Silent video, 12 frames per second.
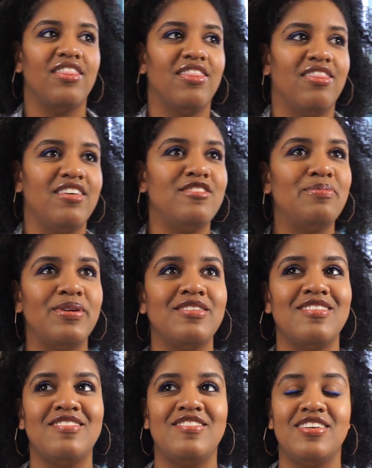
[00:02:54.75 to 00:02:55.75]
this
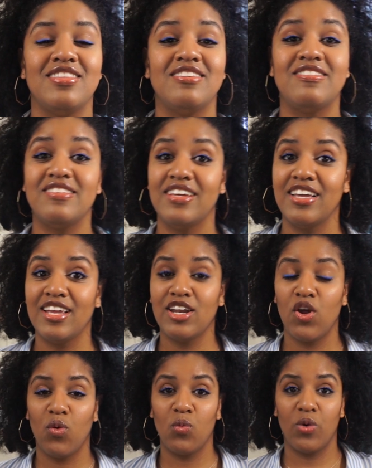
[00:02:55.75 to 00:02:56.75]
brings us to the
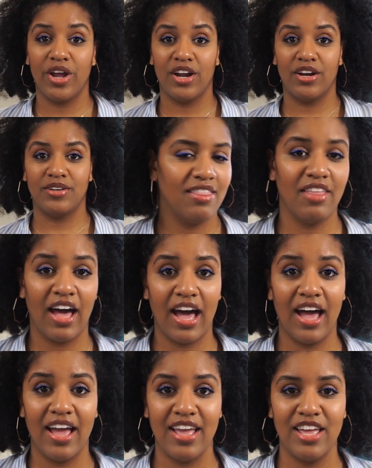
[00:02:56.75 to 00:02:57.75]
scene where the
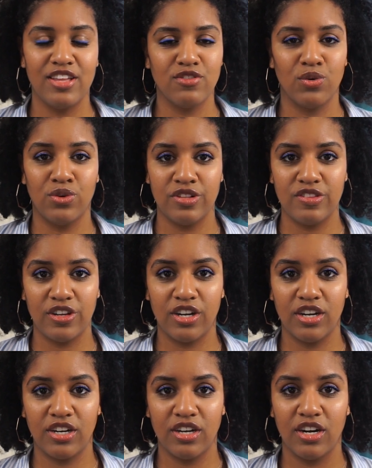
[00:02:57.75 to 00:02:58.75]
eye is on to
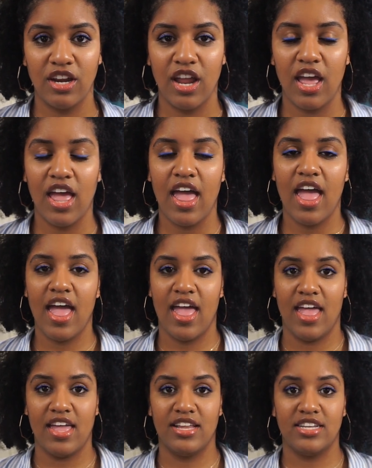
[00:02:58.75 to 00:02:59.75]
her
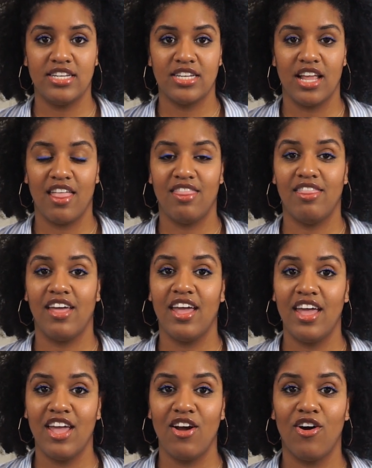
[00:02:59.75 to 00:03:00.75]
and
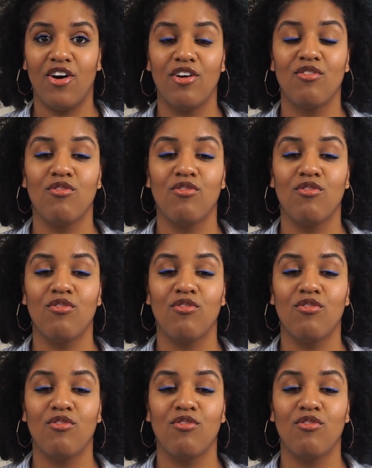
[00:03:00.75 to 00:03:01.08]
they are